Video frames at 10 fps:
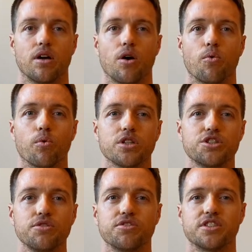Once
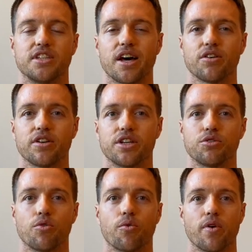you've settled into
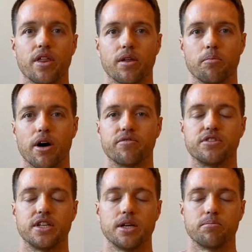a rhythm of
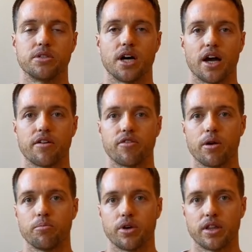deep
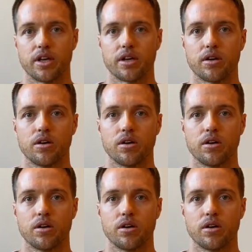diaphragm breathing,